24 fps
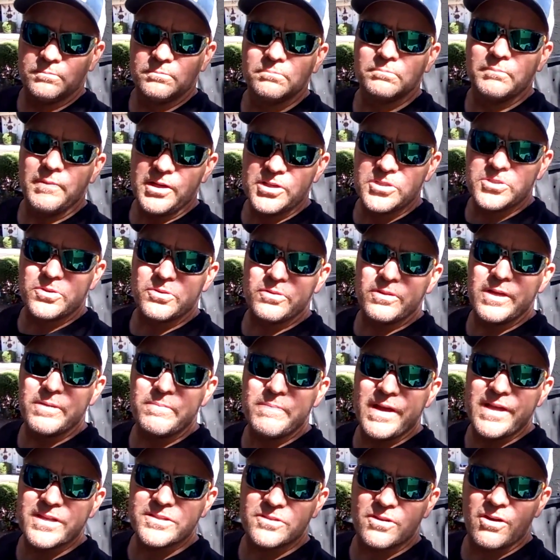Make sure they
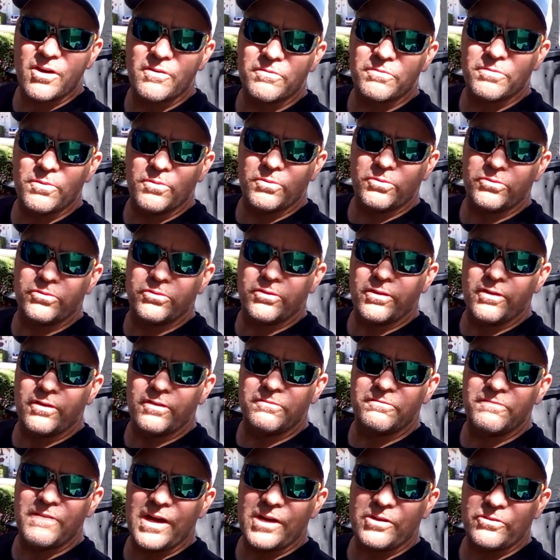mask off those
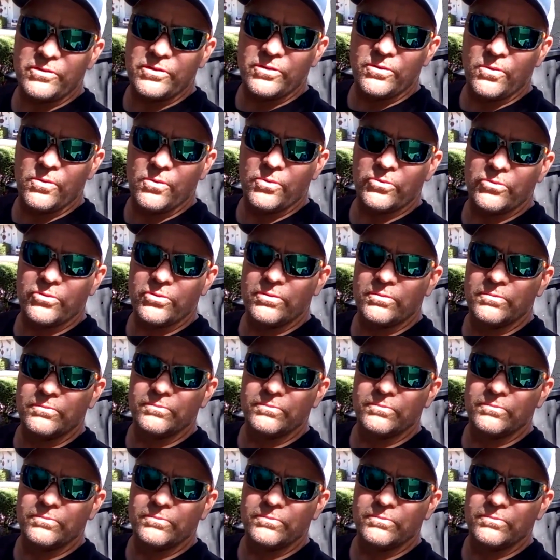factory holes.